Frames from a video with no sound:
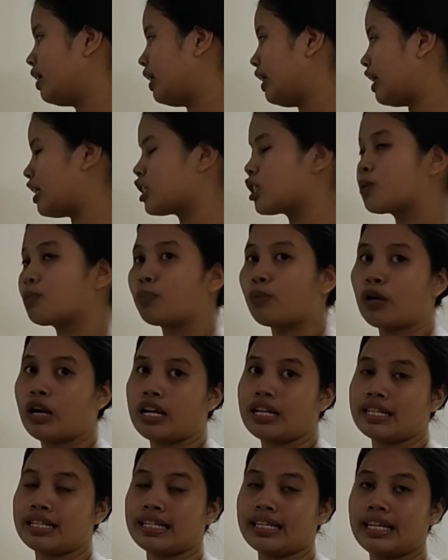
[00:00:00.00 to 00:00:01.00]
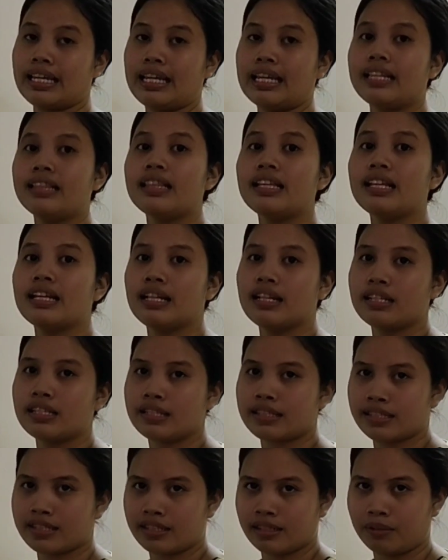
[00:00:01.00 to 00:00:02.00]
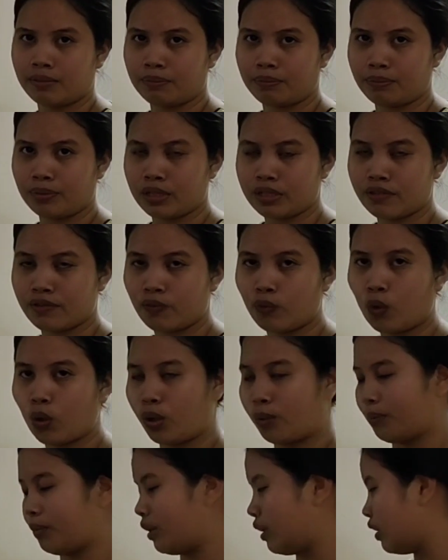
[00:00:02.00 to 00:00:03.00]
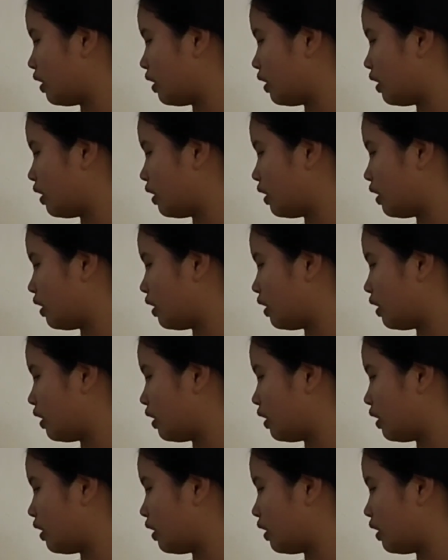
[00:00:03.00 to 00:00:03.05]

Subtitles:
expressed in simplest form.